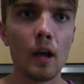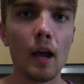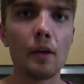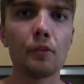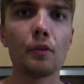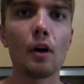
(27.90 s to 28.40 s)

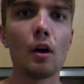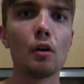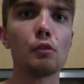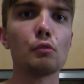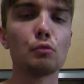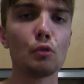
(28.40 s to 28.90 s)
as
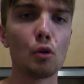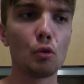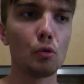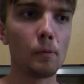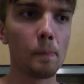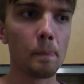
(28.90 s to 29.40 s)
our
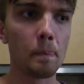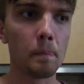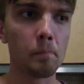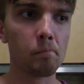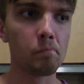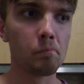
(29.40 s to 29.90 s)
role
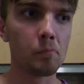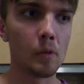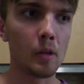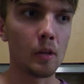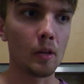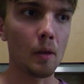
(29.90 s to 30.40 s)

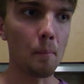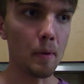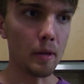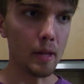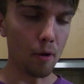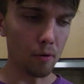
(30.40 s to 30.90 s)
can
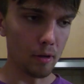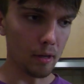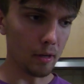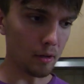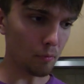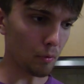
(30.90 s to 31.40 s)
be down
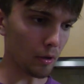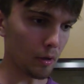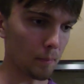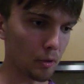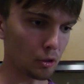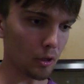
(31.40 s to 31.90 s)
here, we
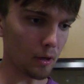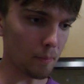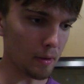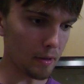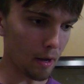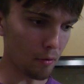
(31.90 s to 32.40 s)
can be try to
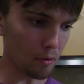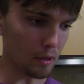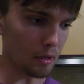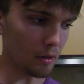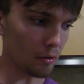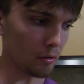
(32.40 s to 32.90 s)
be down
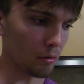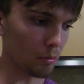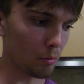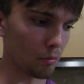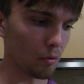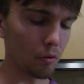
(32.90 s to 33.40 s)
here
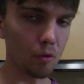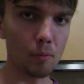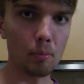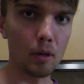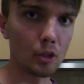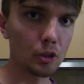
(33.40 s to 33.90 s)
with all the
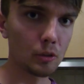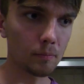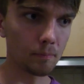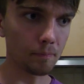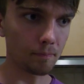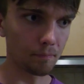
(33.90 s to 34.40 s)
pleasure.
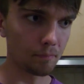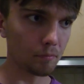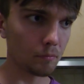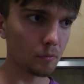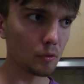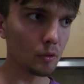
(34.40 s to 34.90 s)

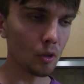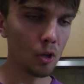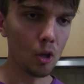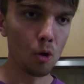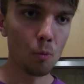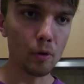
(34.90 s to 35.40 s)

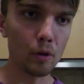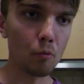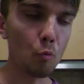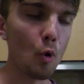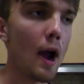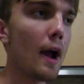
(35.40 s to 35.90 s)
We can
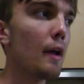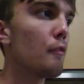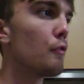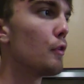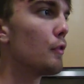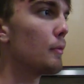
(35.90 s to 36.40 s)
ride
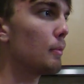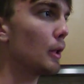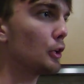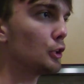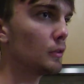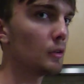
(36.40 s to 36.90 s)
through the
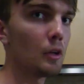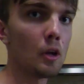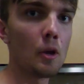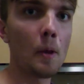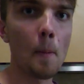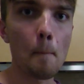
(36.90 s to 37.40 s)
pleasure,
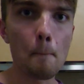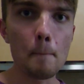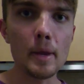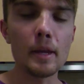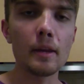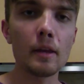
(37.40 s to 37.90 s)

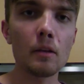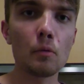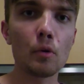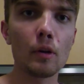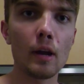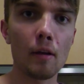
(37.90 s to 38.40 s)
meaning
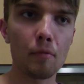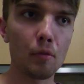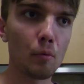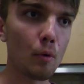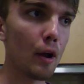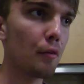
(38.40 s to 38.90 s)
we're going to have
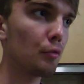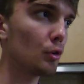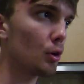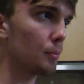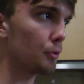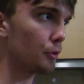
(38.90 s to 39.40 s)
to ride
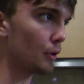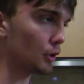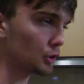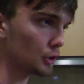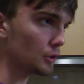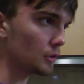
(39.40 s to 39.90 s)
through
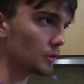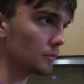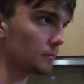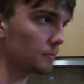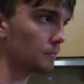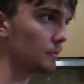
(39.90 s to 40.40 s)
obstructions.
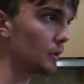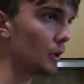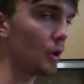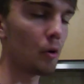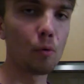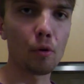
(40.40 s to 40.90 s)

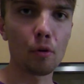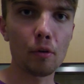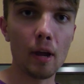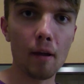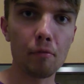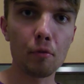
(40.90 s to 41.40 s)
We're going
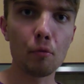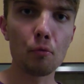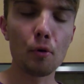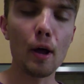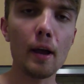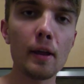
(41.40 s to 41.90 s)
to have to
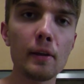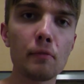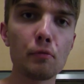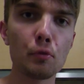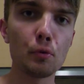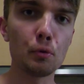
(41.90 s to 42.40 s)
ride
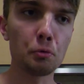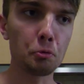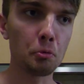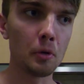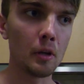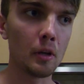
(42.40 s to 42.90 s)
through